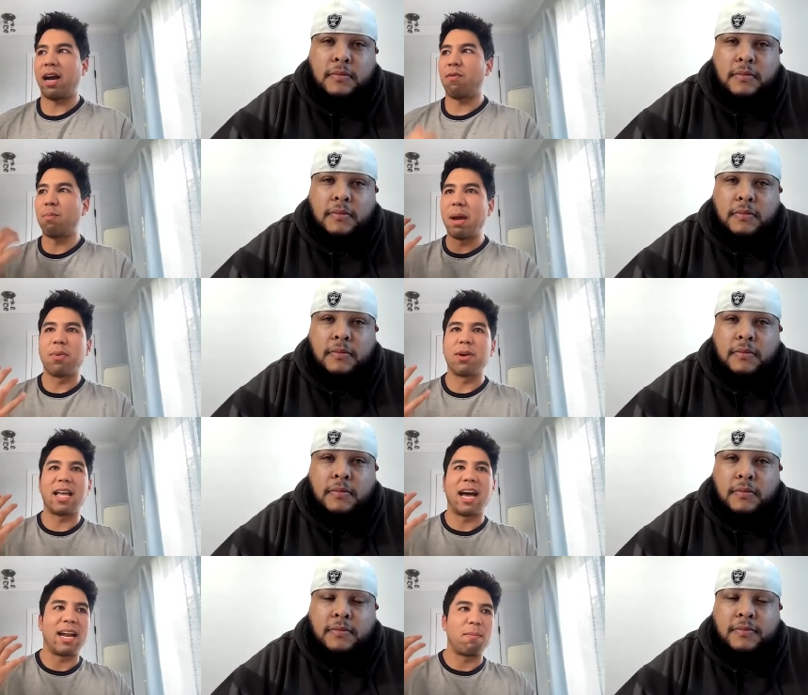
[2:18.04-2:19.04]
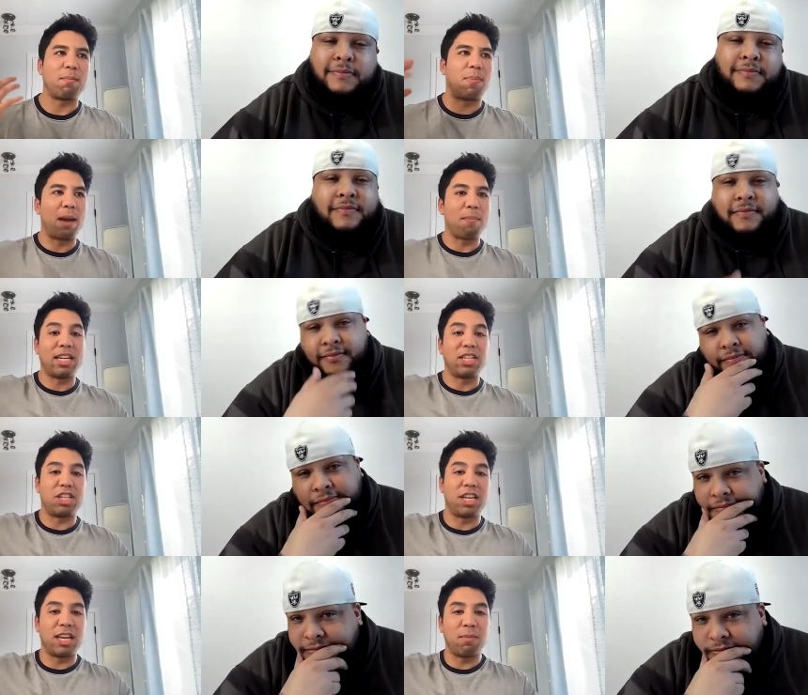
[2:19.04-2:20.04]
Speaker 1: I remember that by my
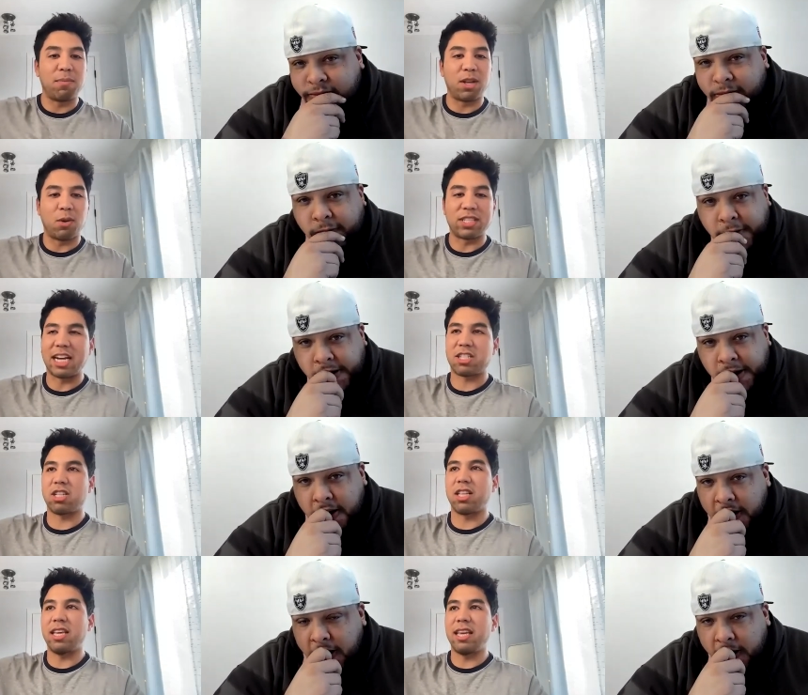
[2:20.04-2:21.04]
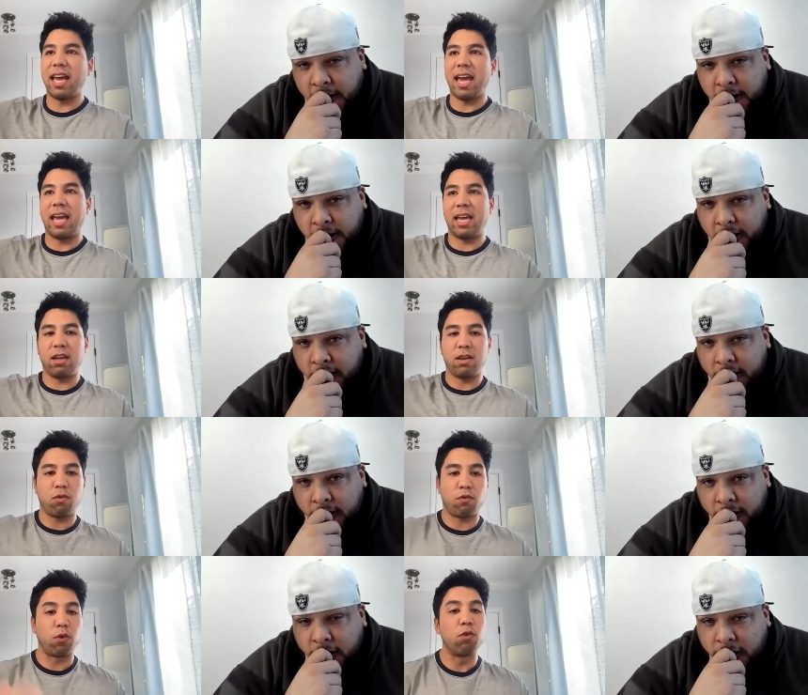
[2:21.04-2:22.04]
gym, there was actually a
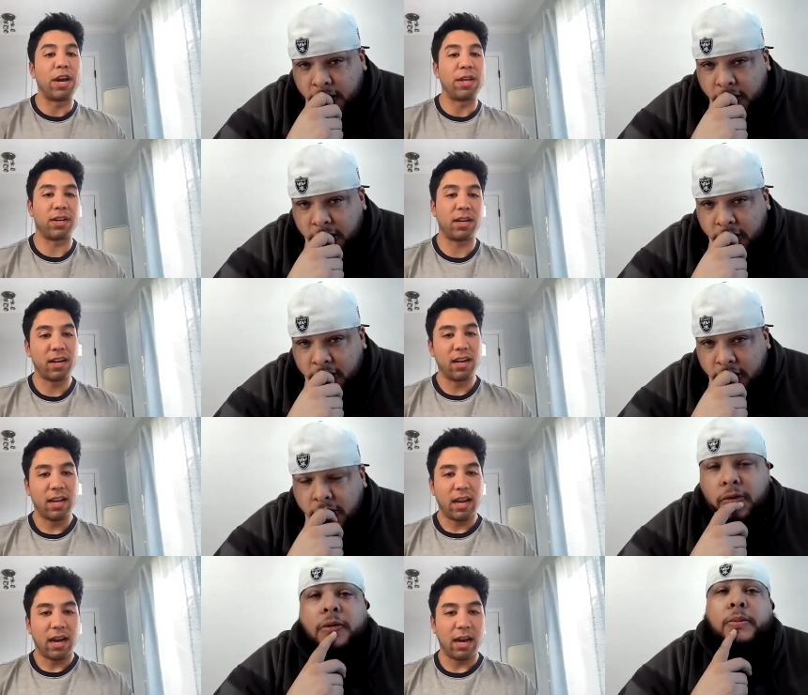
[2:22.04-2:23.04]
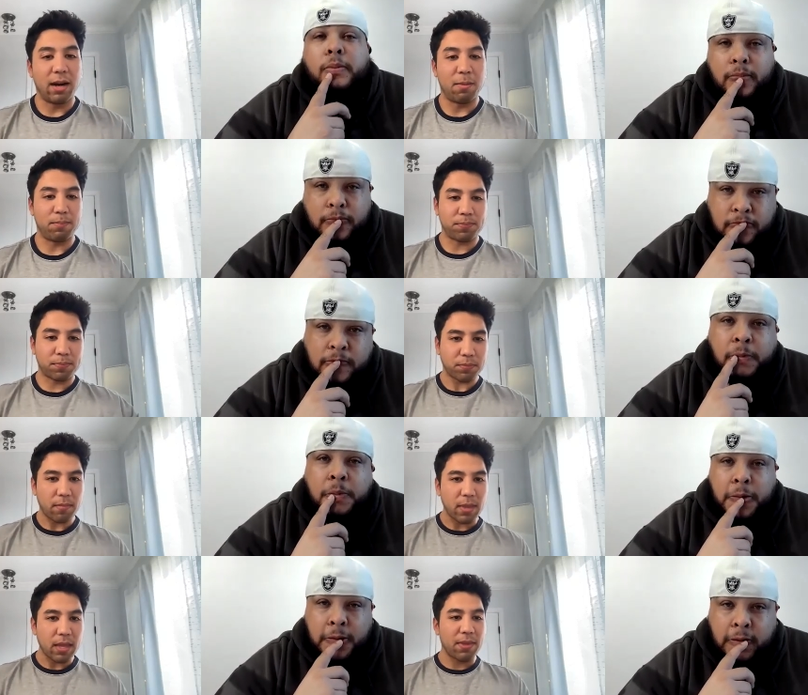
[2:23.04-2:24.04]
fruit vendor um,
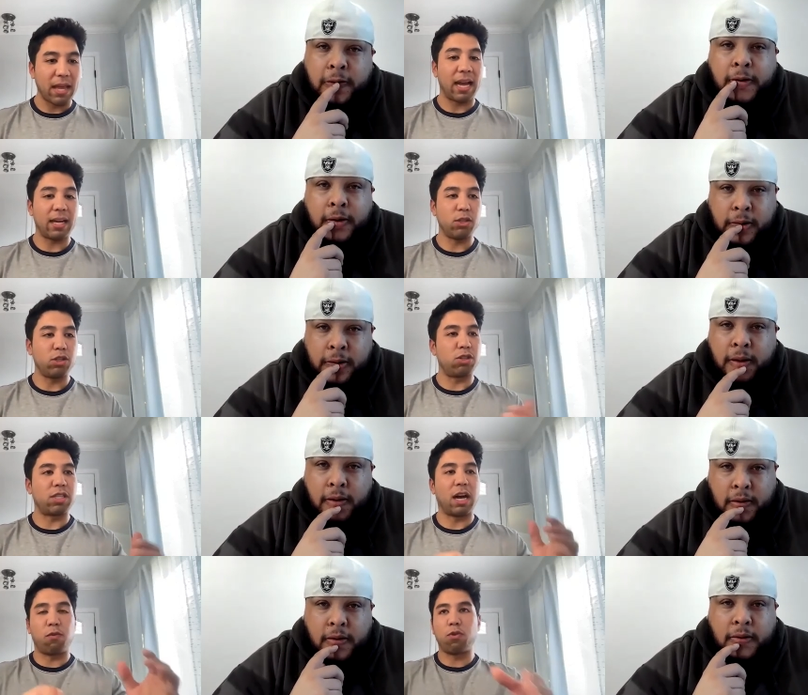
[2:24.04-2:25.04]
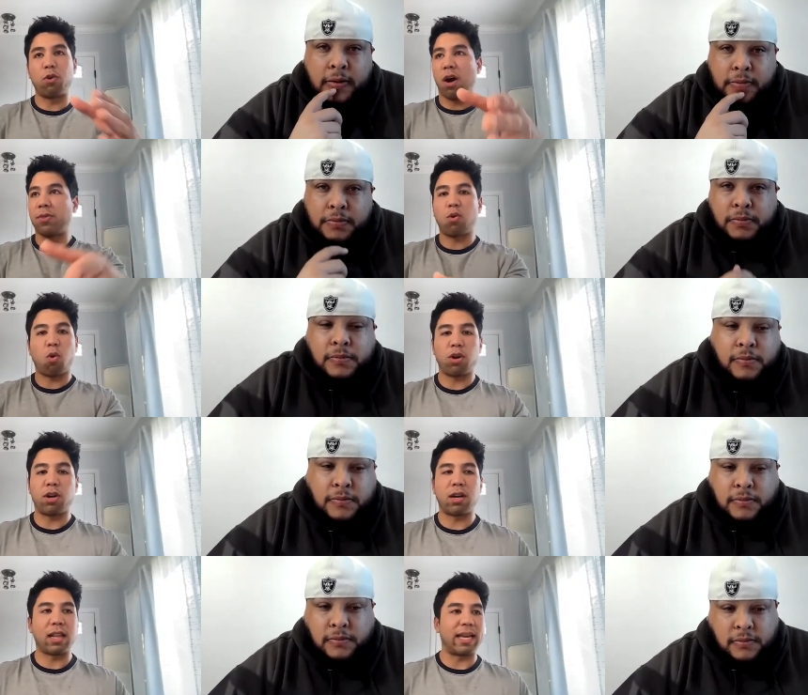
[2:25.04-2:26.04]
that used to sell fruit on the
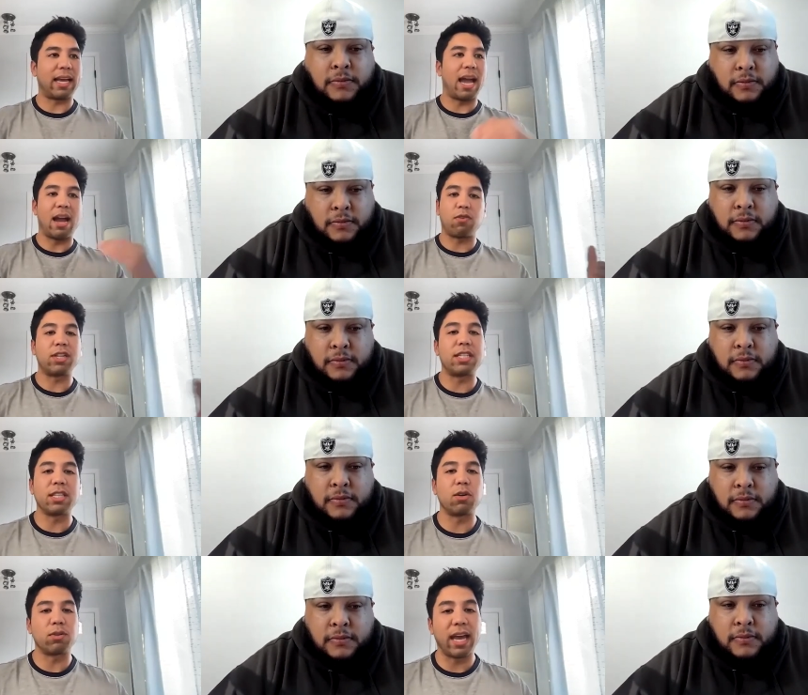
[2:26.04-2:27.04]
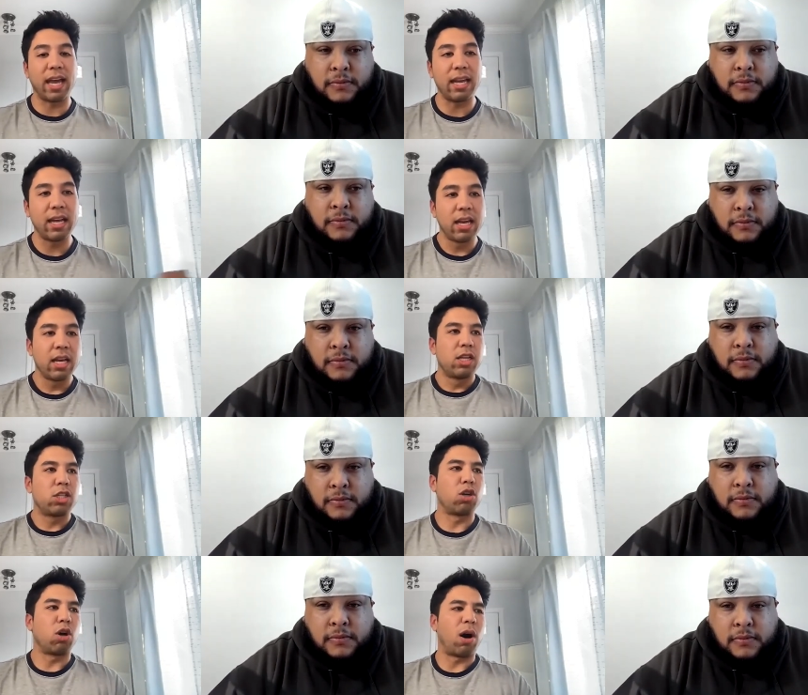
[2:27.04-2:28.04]
corner like every single day.
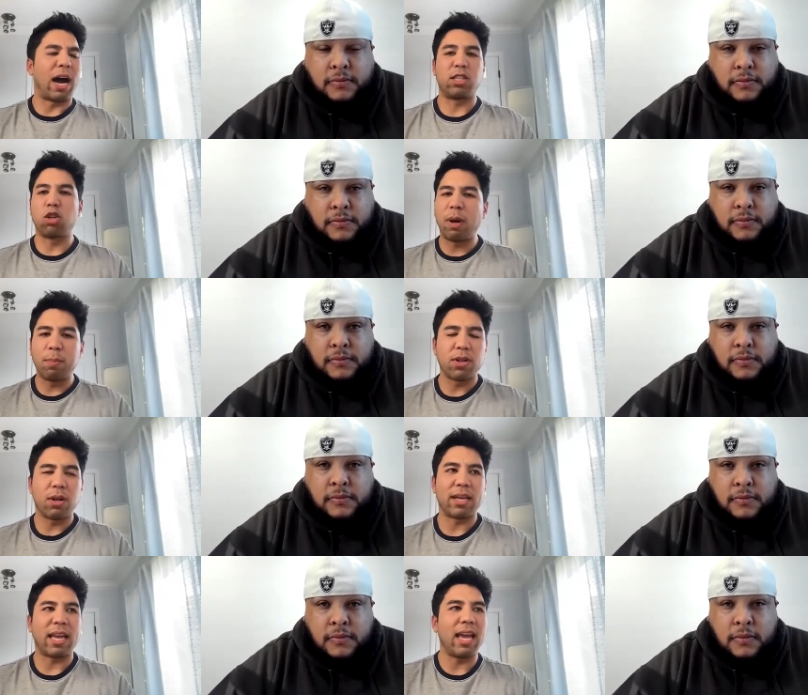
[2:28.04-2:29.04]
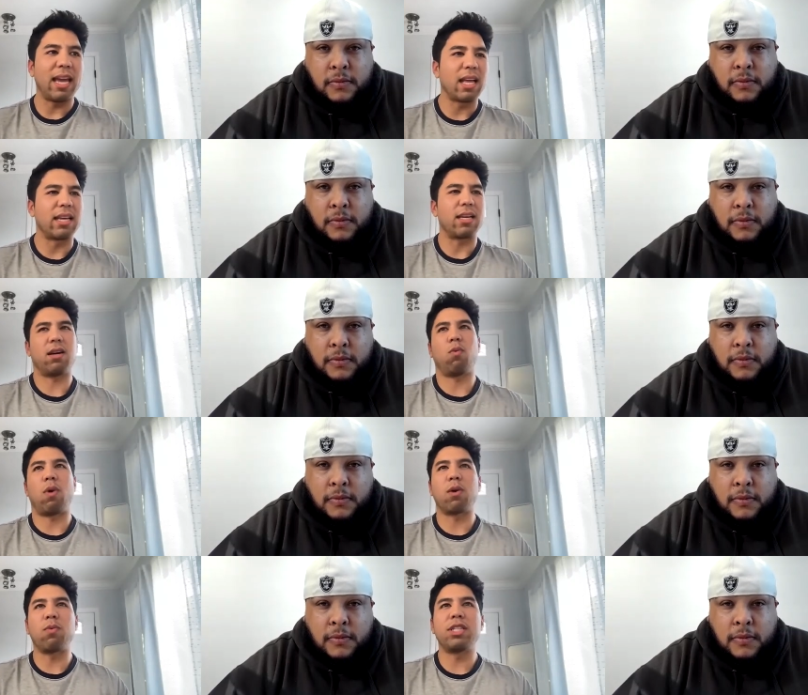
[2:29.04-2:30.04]
So I told my brother, I'm like, hey, like,
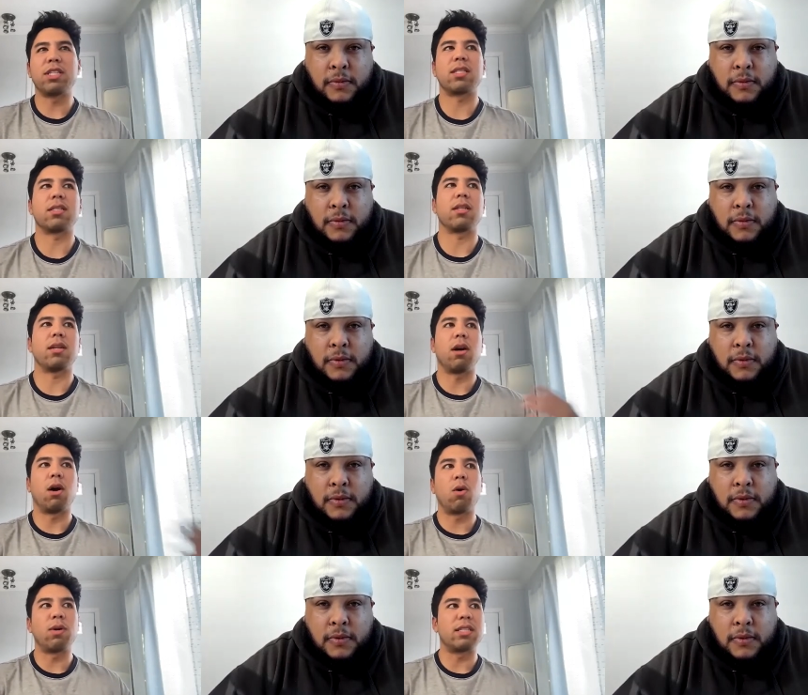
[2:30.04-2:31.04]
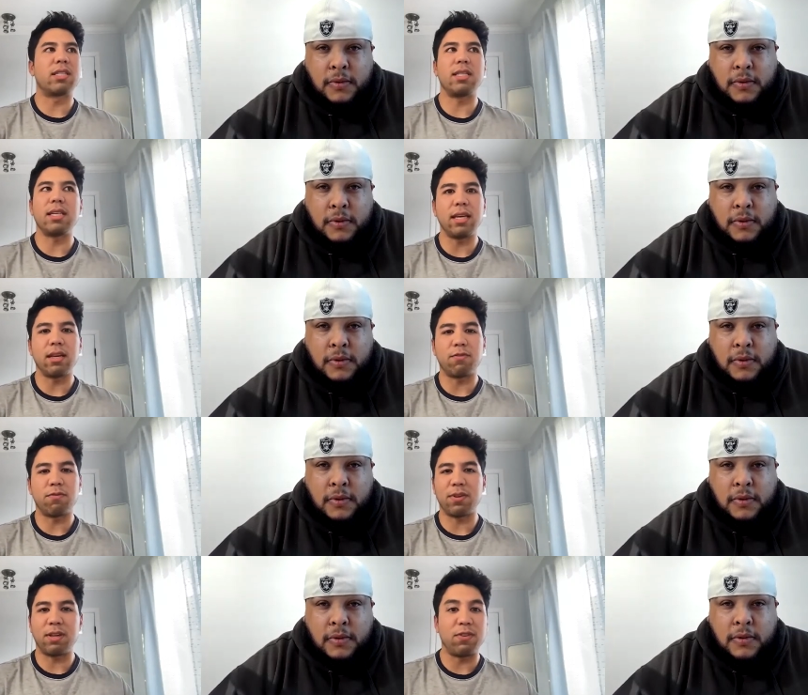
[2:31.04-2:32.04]
why don't we just go and see if,
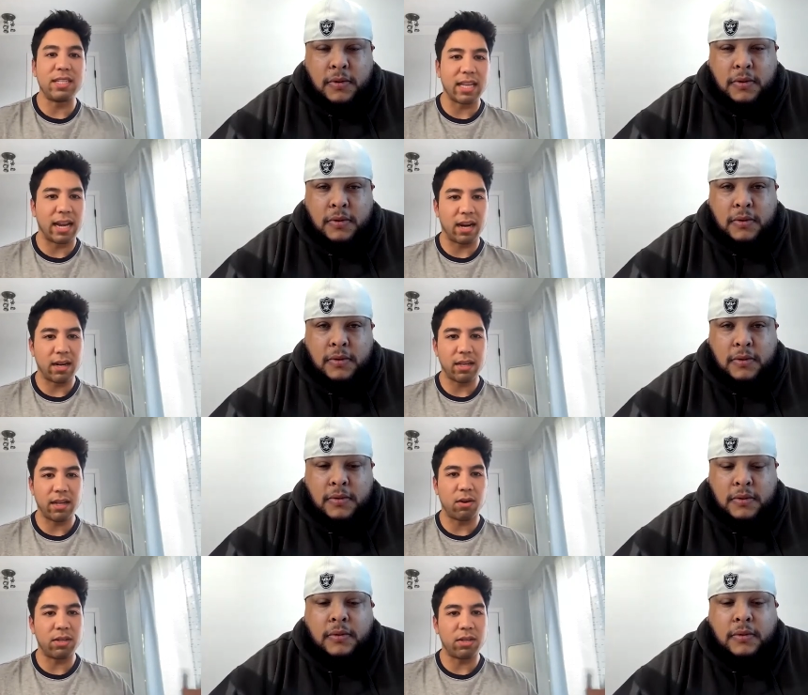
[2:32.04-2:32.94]
if he's there? You know,